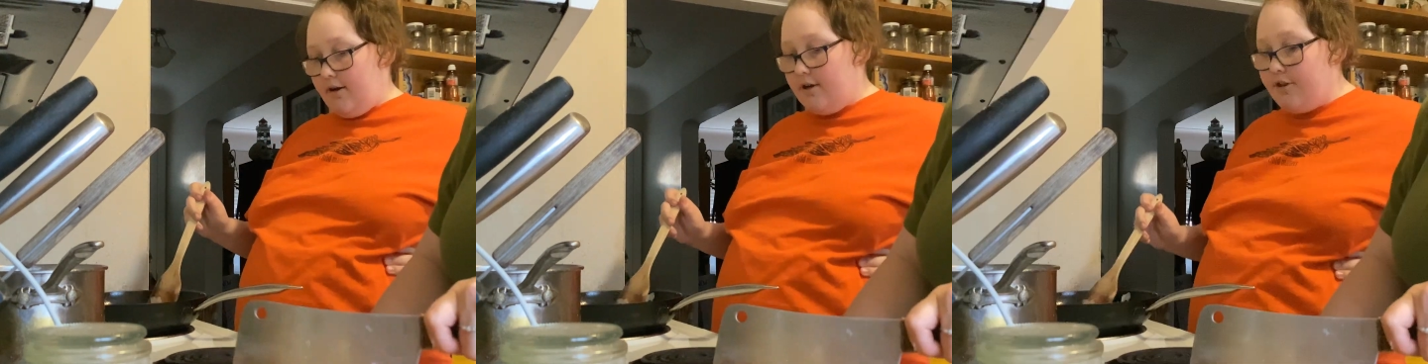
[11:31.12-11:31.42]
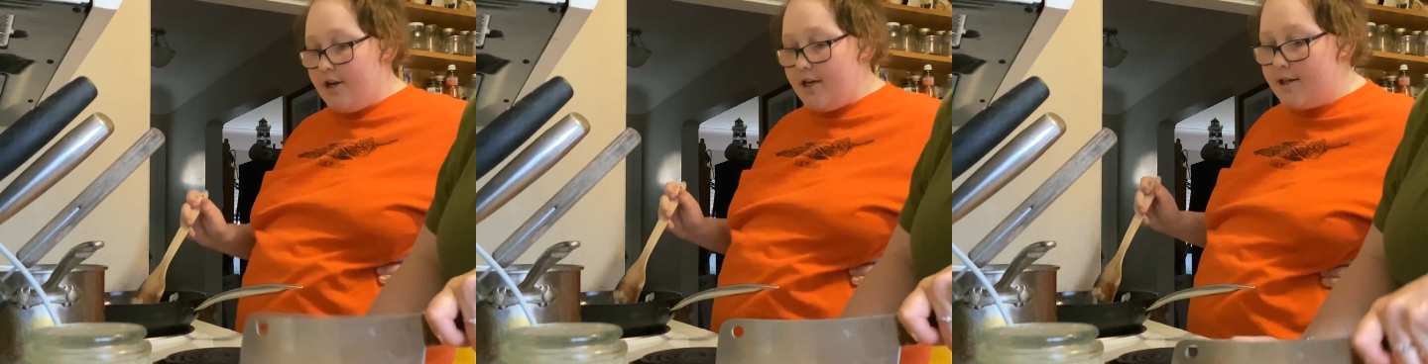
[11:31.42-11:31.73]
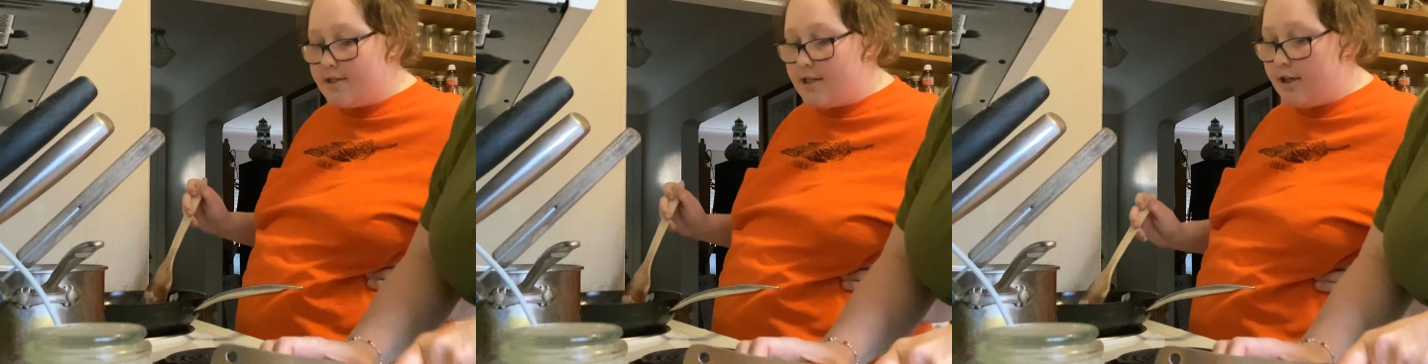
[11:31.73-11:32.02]
think
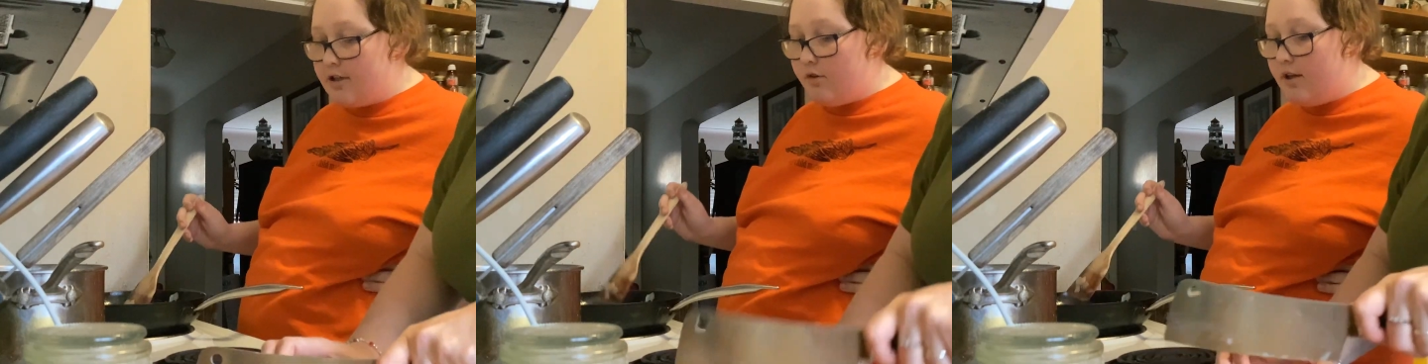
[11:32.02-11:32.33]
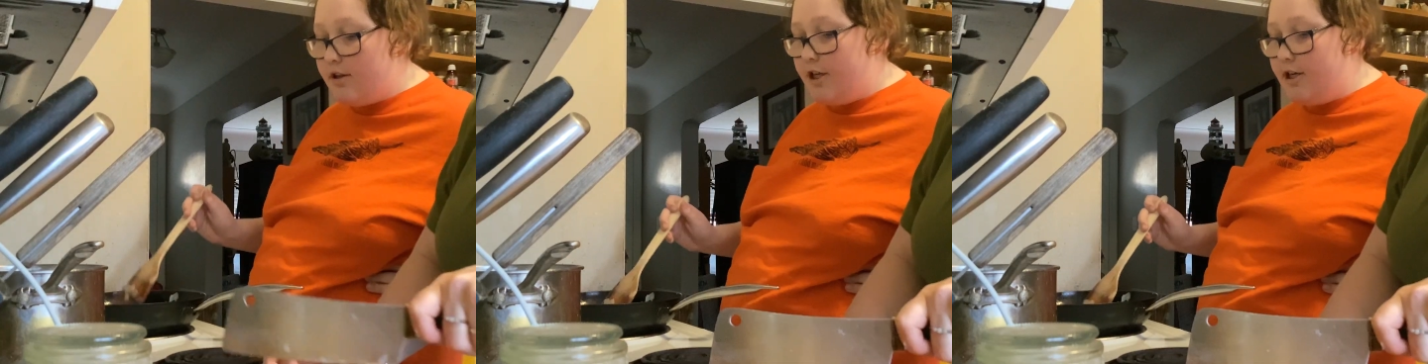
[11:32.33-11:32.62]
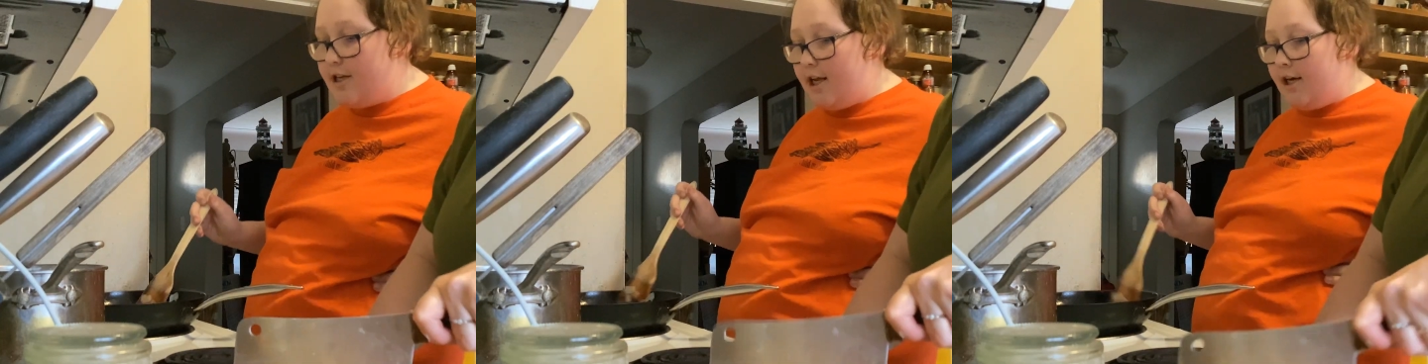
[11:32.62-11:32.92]
it's actually the
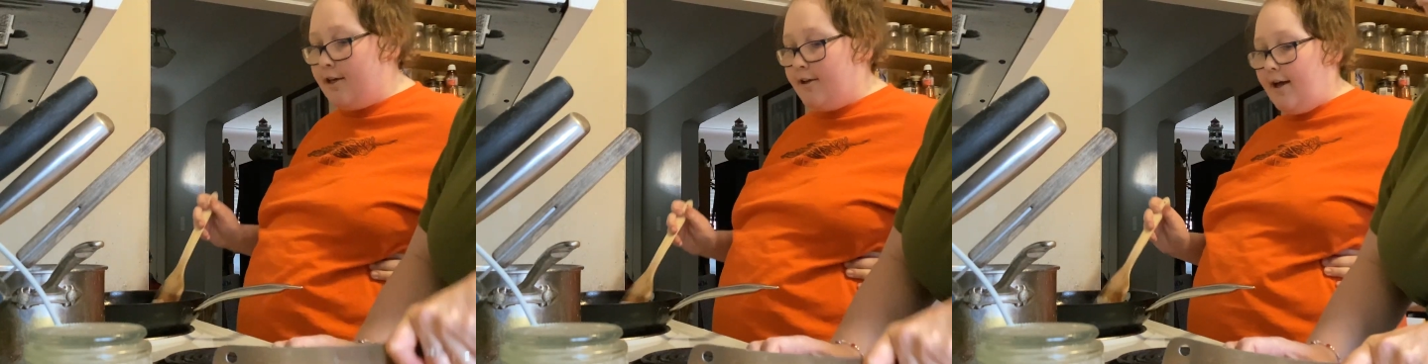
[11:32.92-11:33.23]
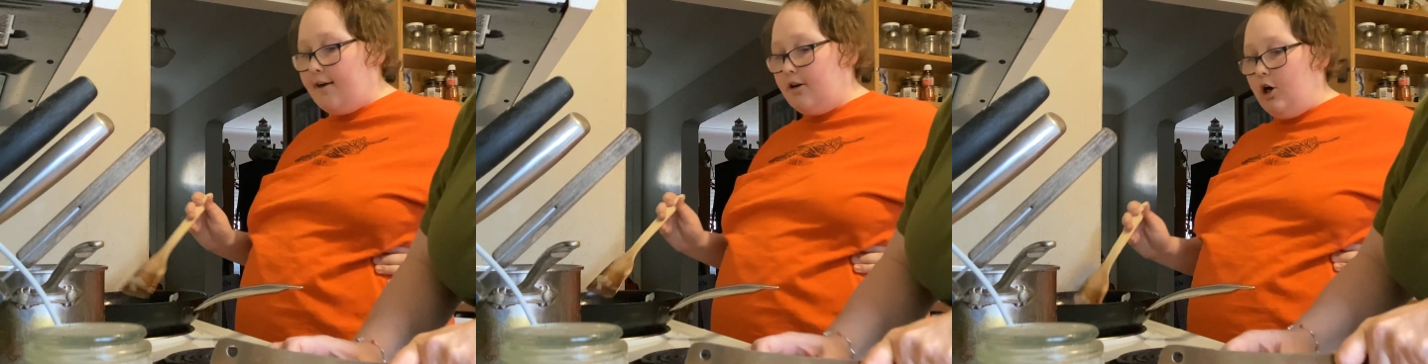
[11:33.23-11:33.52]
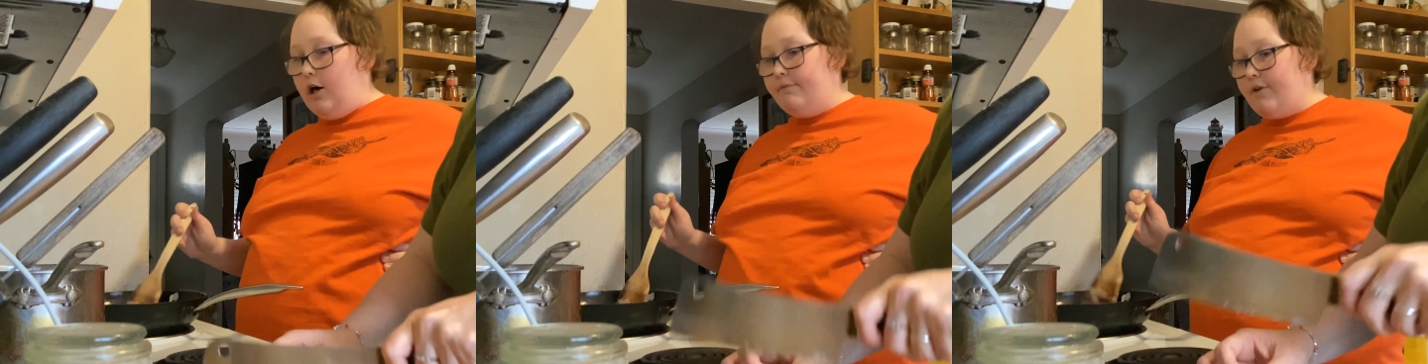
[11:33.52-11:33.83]
tin that
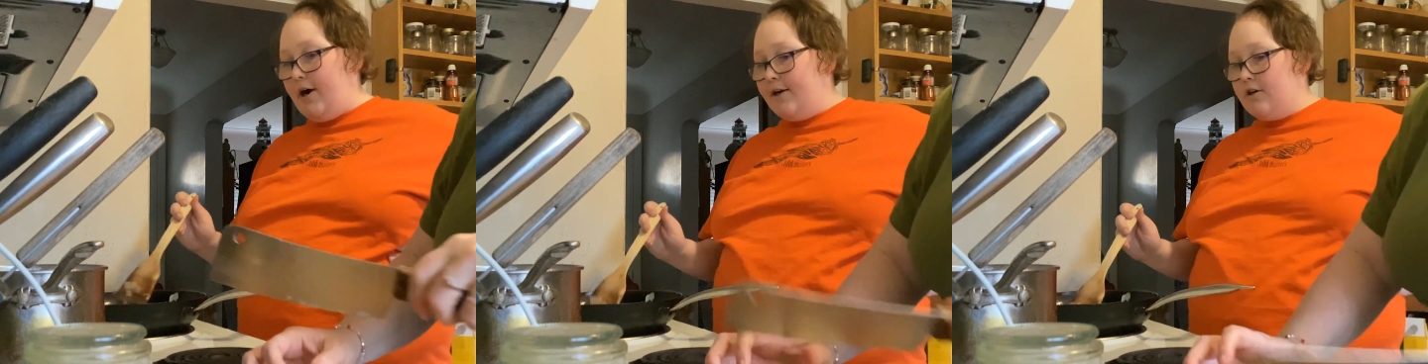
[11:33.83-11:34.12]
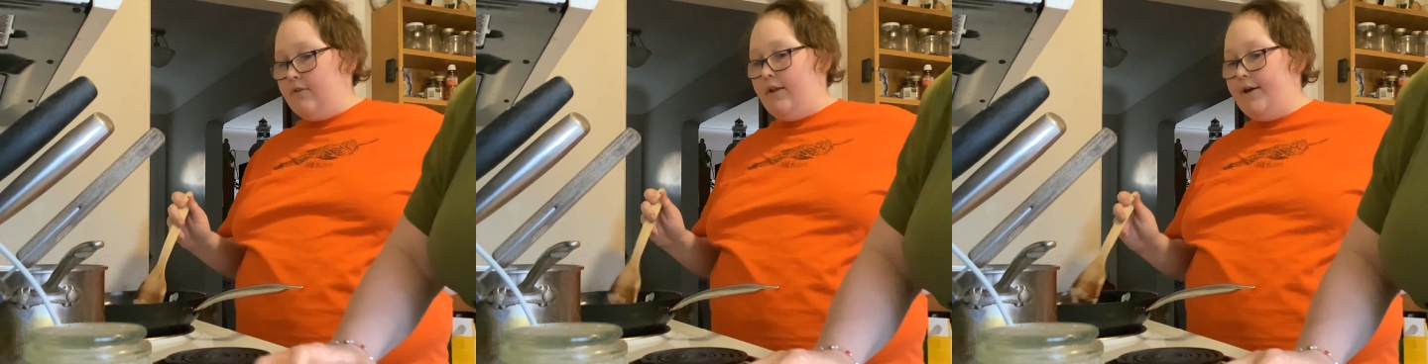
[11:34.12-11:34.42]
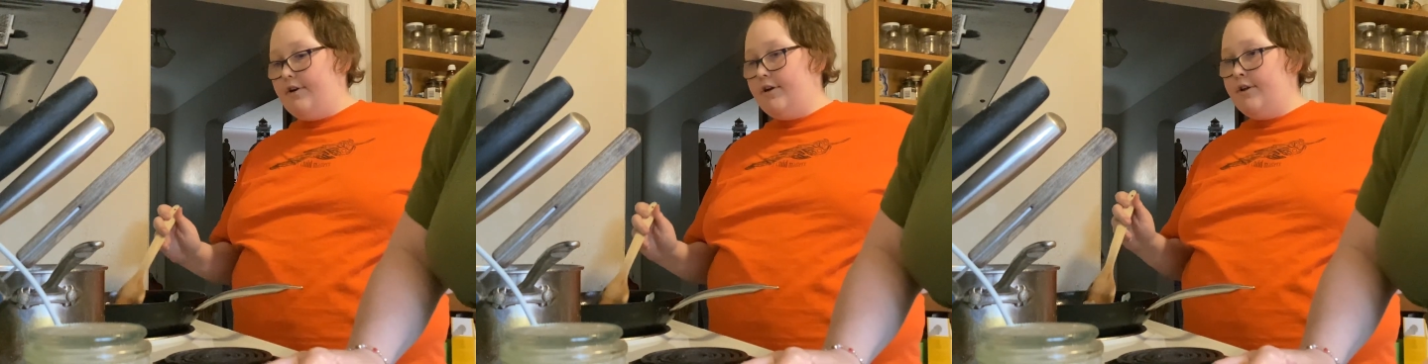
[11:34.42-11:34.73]
caught fire,
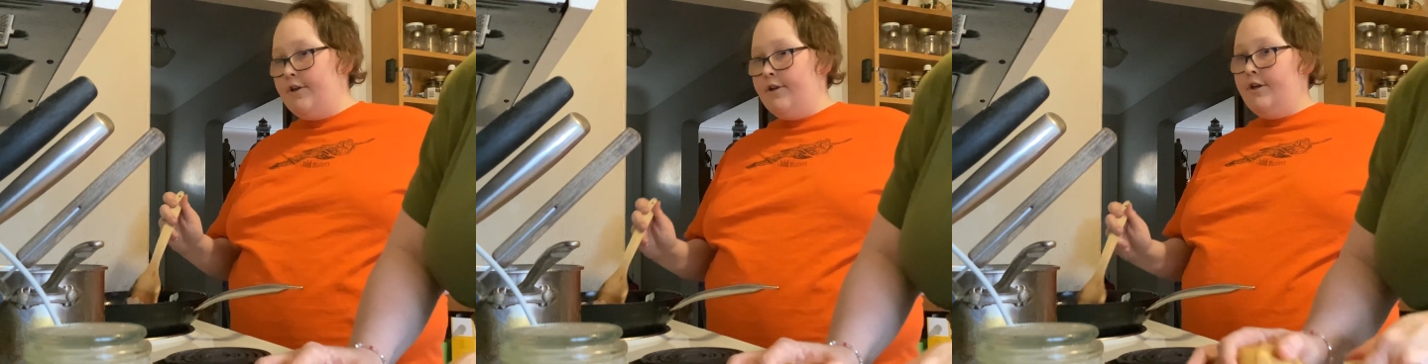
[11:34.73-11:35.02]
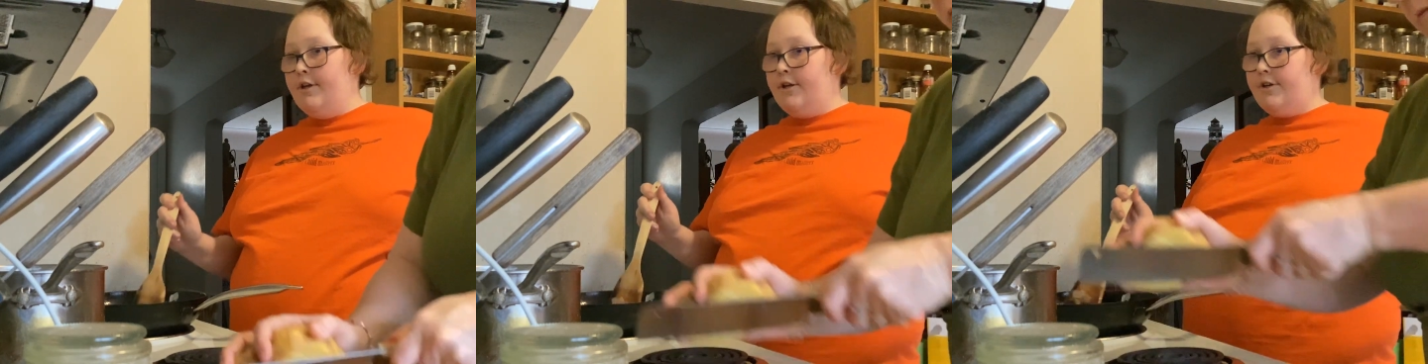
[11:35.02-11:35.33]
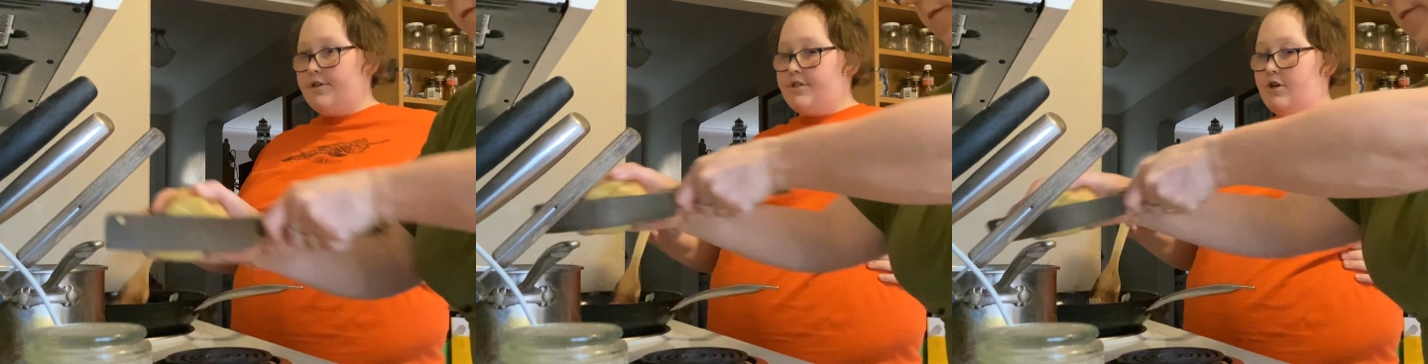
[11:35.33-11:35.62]
like,
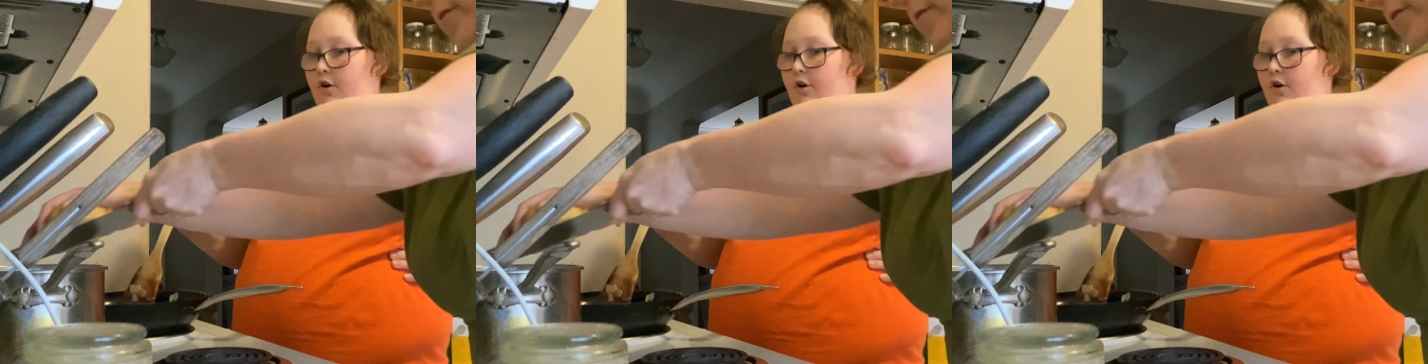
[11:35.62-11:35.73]
because it's on